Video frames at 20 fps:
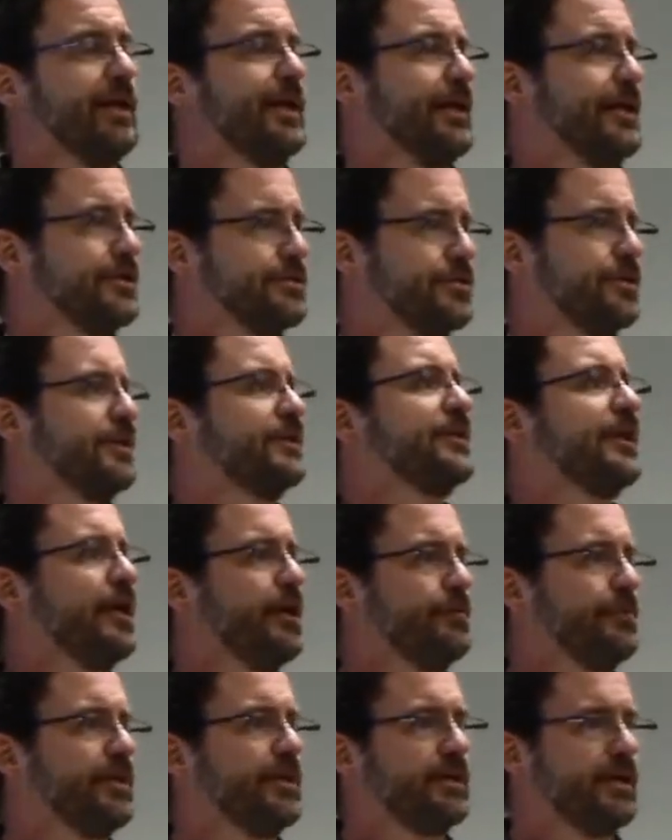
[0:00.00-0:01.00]
it's going to tell
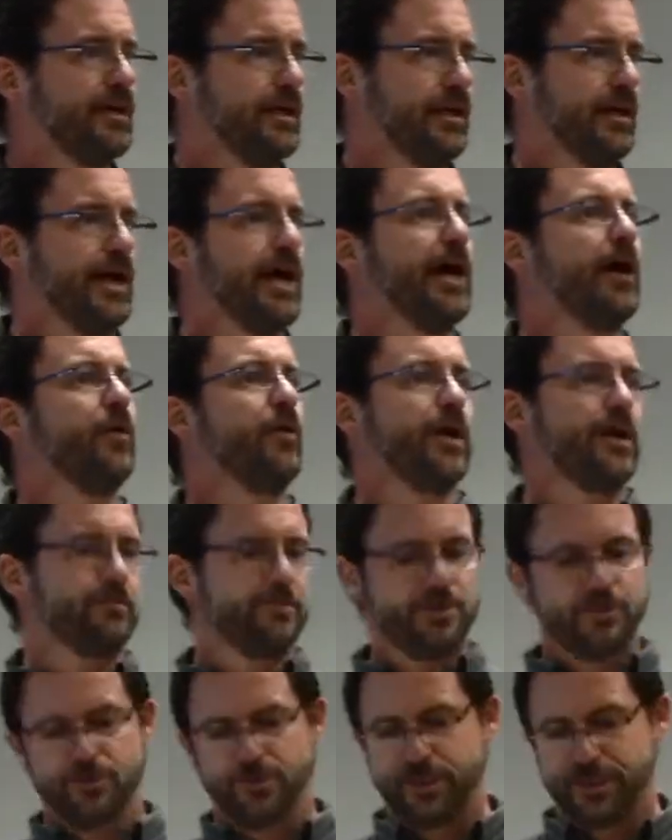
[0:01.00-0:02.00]
me how I'm
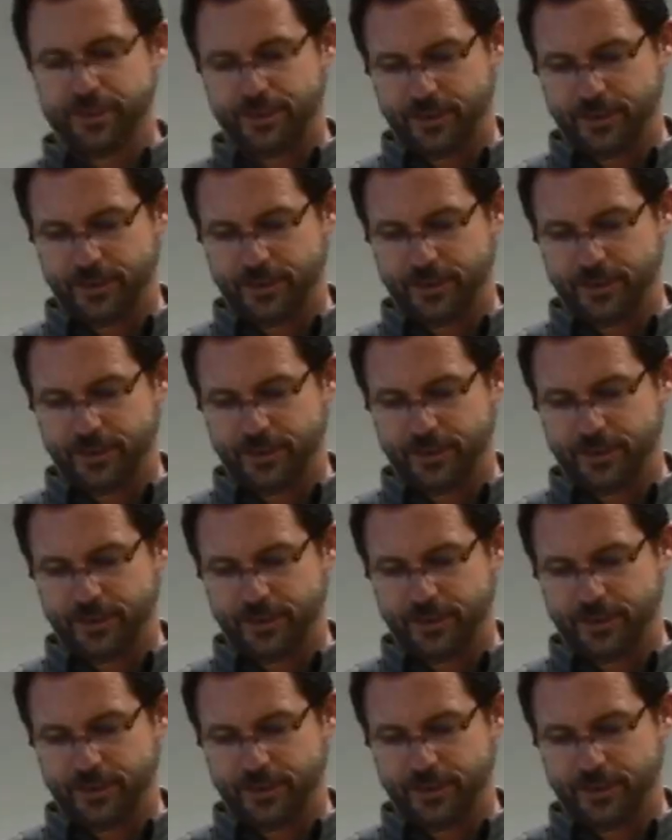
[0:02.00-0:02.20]
doing.